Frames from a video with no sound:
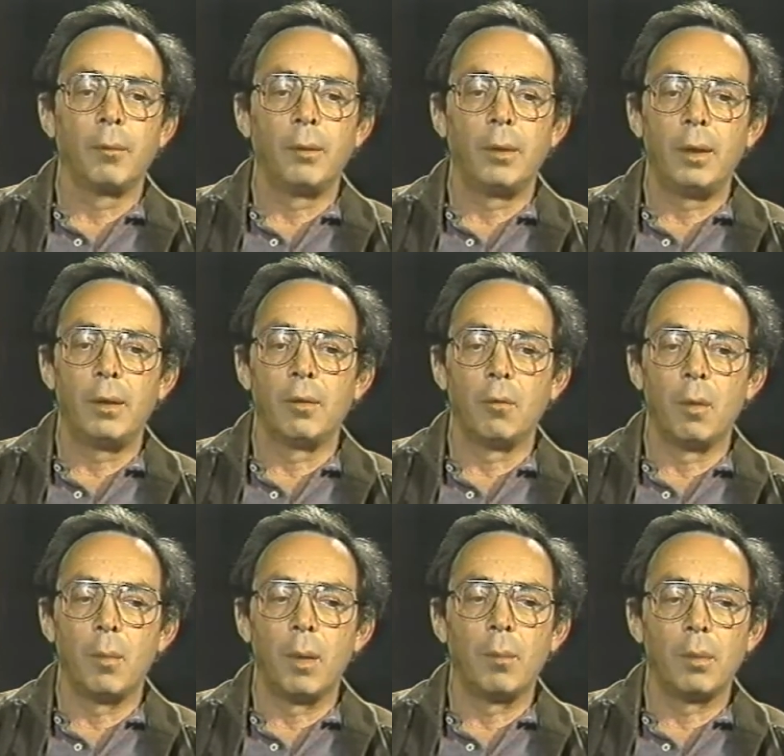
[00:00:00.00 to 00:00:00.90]
We need to
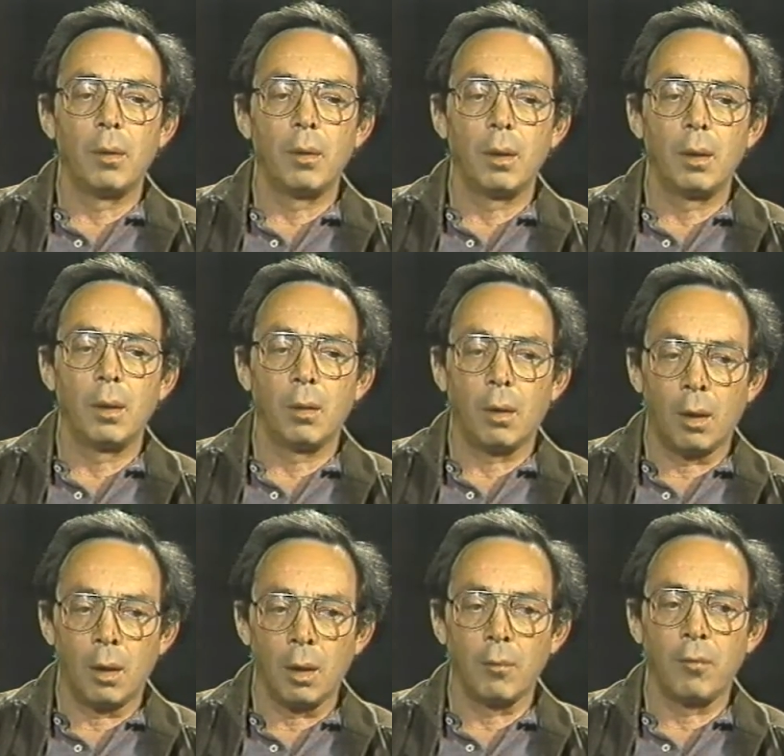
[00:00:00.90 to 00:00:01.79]
remember that in
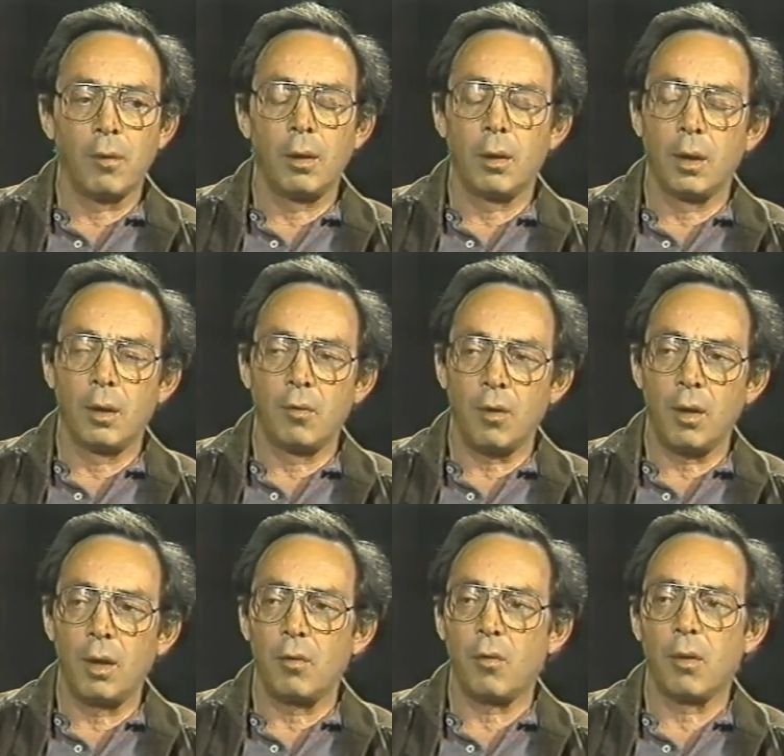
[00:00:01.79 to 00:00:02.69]
all of the United
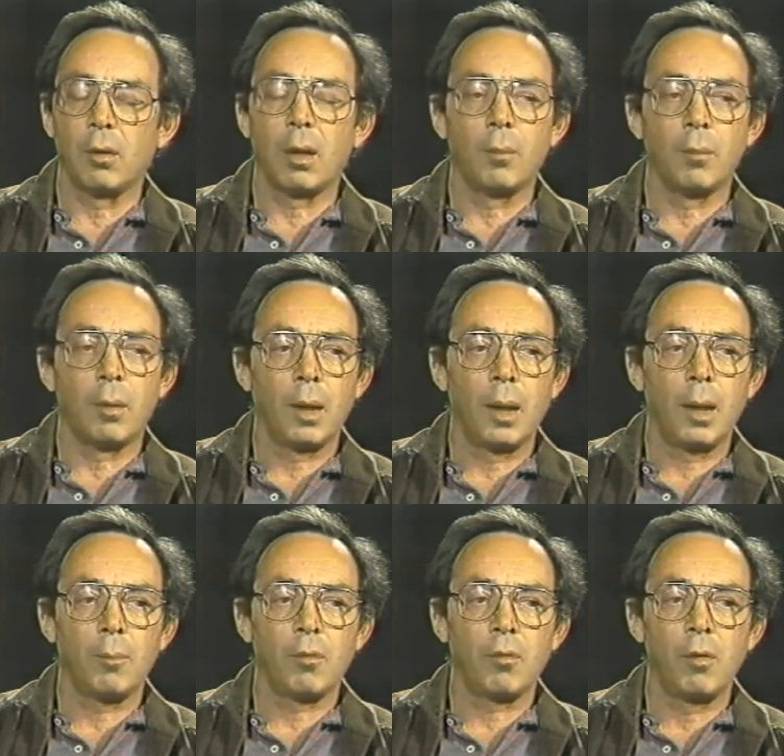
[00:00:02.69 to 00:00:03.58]
States, there are
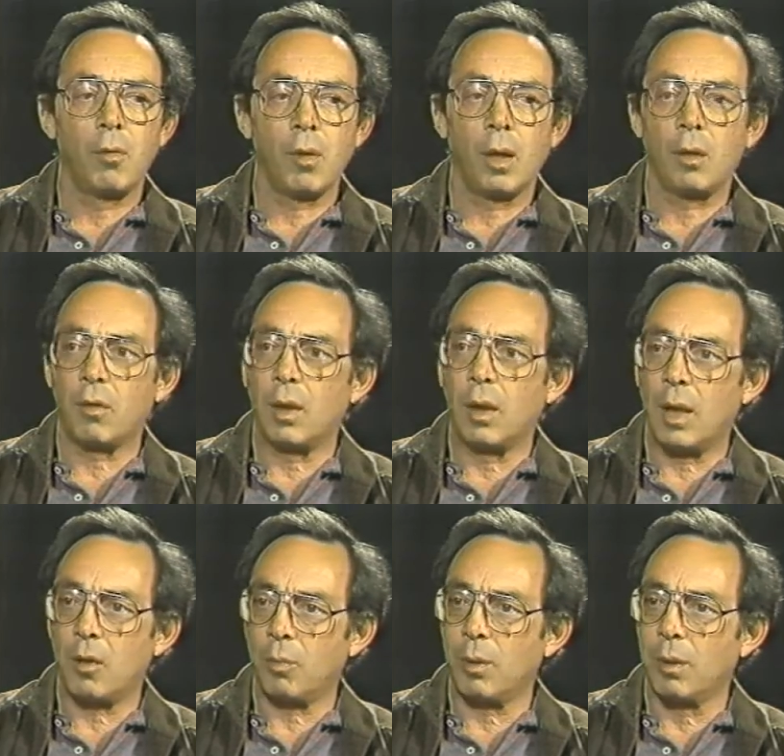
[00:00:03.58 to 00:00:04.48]
perhaps 2,000
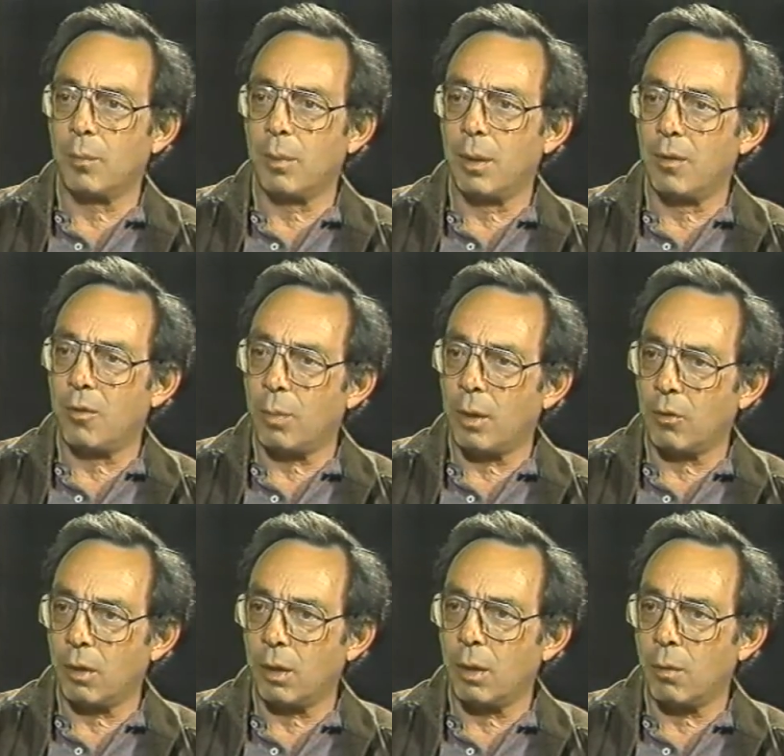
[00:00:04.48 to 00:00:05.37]
hospital beds
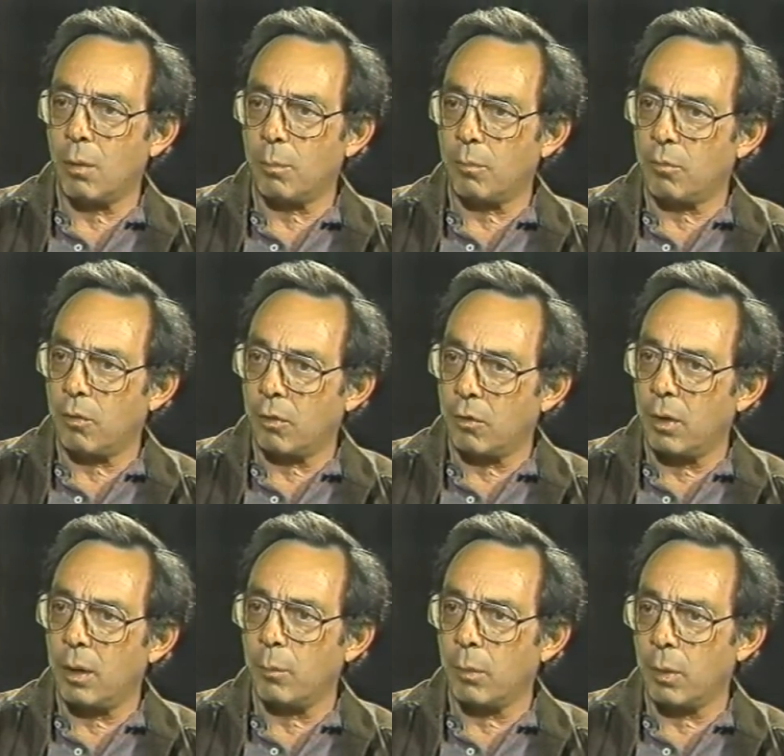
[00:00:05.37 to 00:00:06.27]
specially equipped for
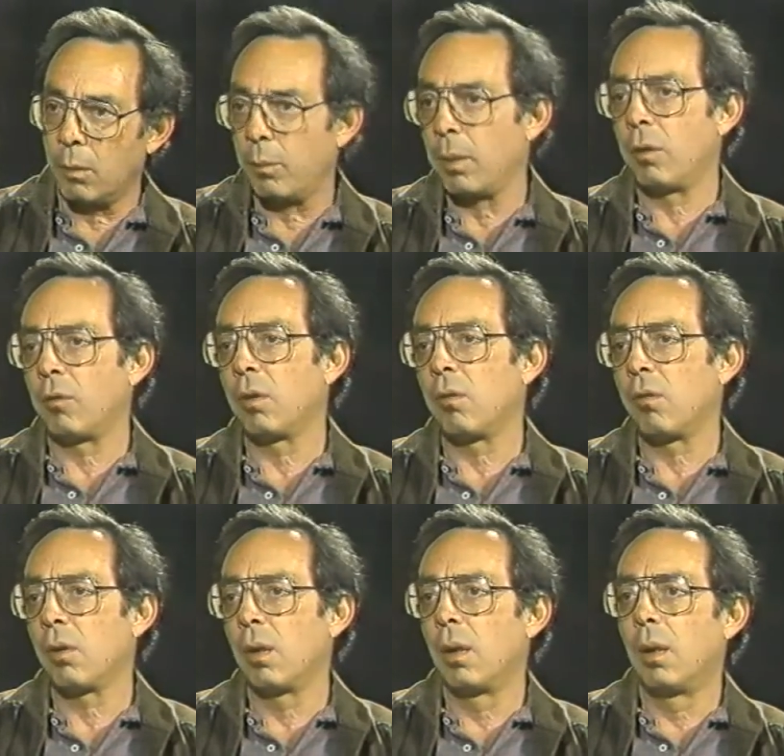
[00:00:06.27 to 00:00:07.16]
treating burn
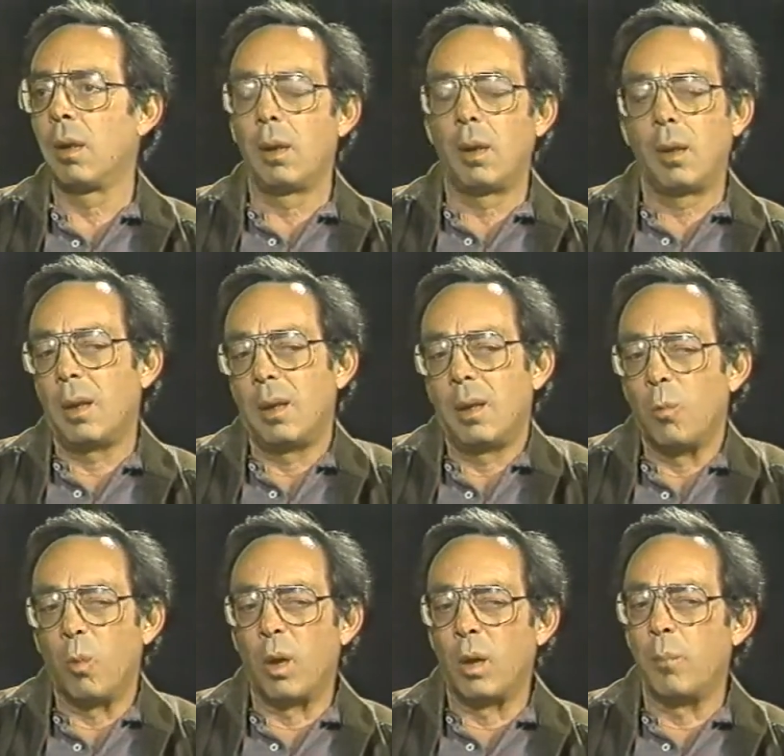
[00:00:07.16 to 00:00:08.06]
patients. And
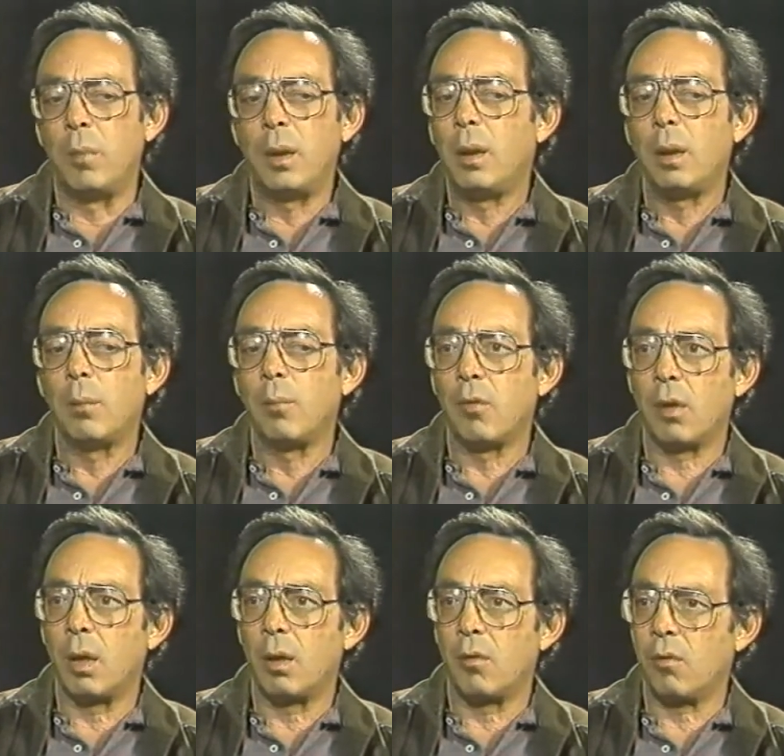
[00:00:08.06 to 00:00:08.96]
in one
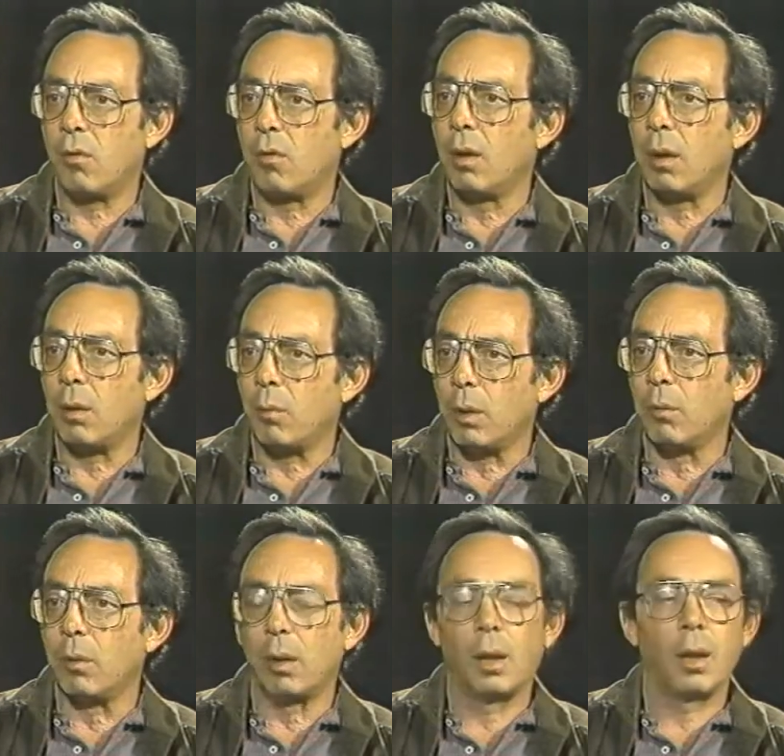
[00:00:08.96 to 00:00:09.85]
medium-sized city,
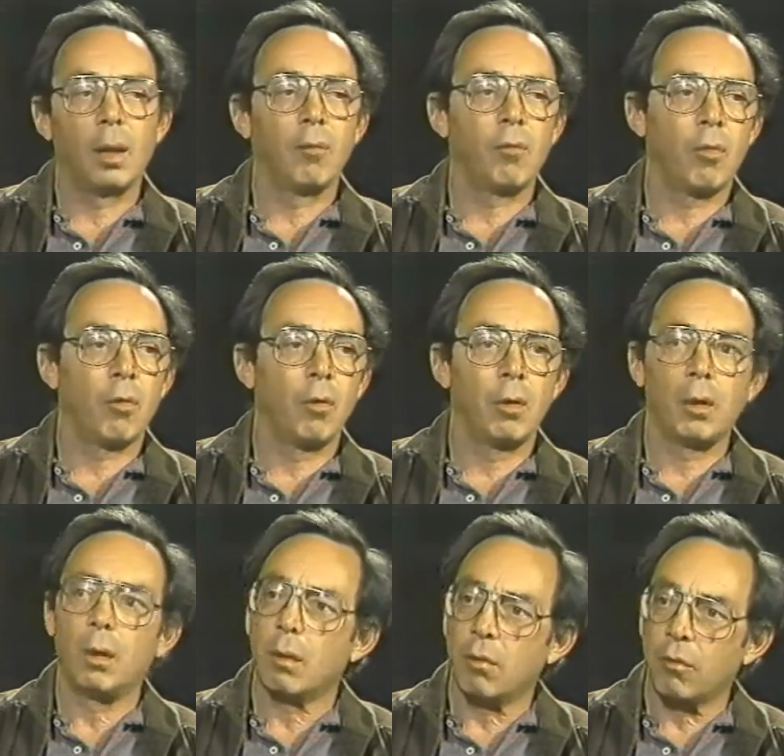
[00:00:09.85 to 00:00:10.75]
we would have
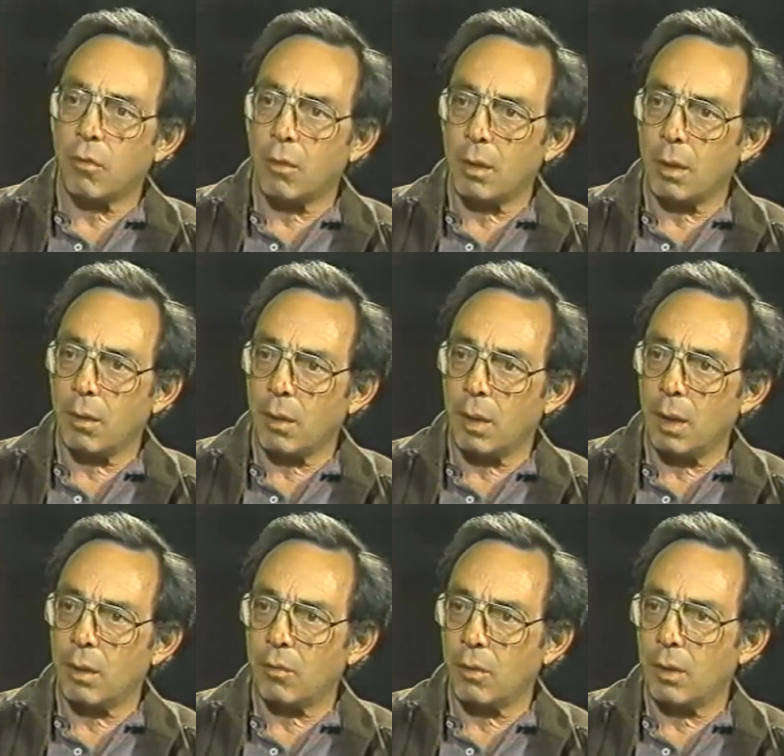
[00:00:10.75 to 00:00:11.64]
30 or
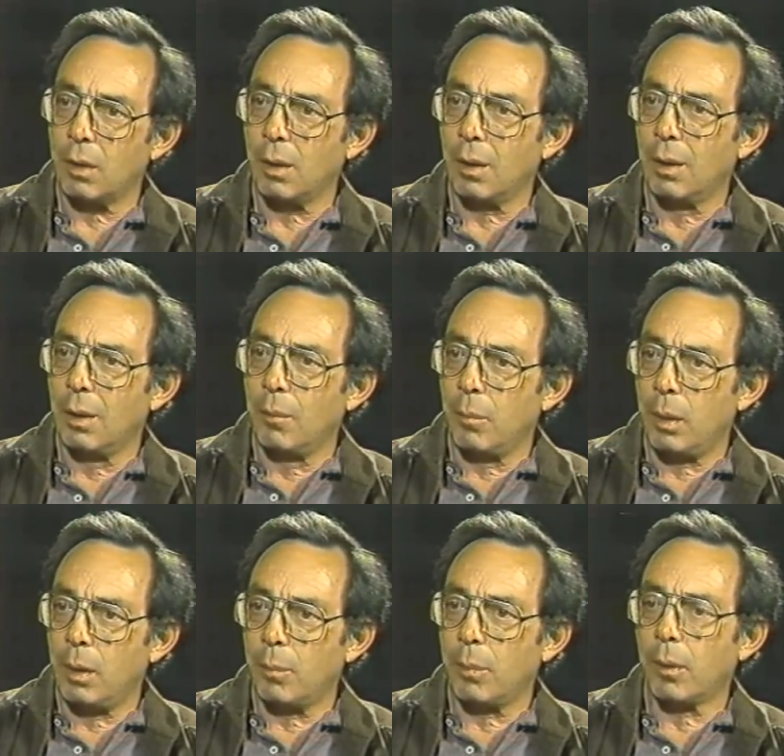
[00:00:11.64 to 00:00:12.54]
40,000
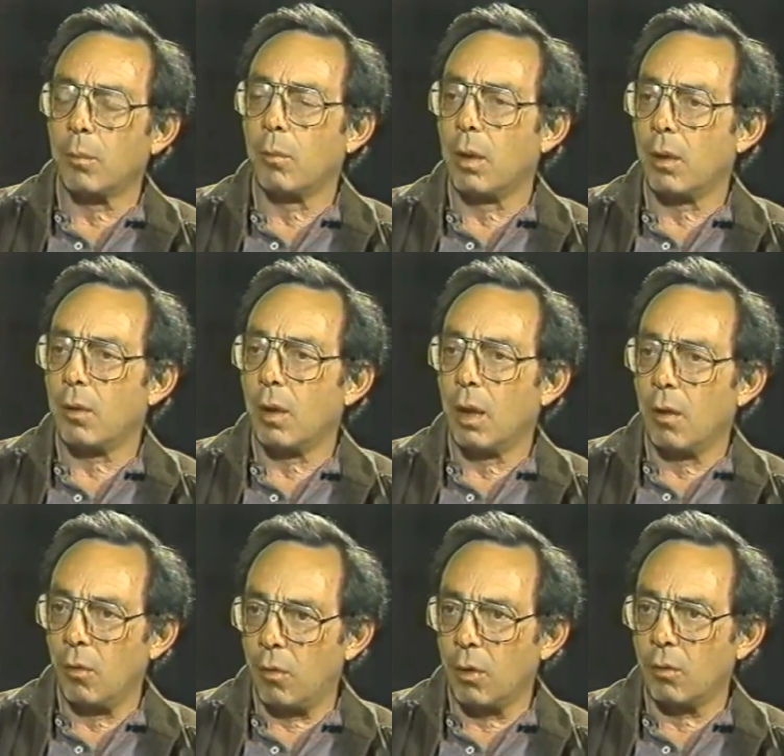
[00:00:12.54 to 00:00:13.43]
people
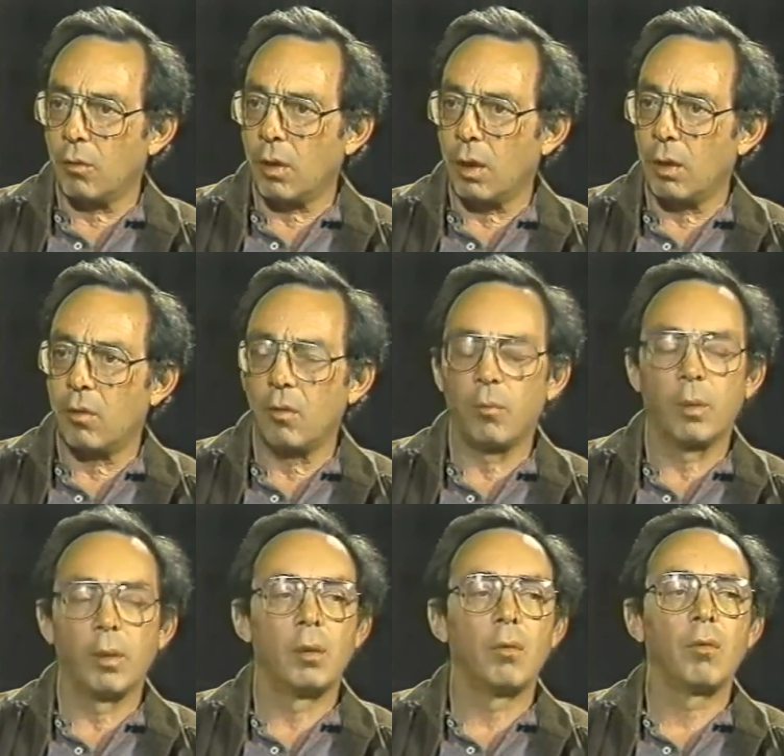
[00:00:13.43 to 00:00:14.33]
with those kinds
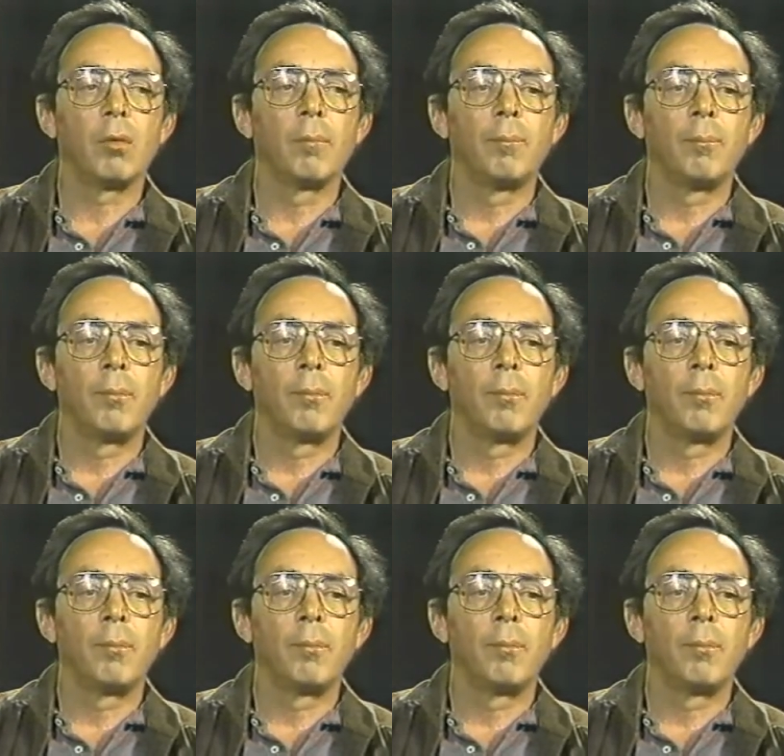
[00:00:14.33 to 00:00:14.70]
of burns.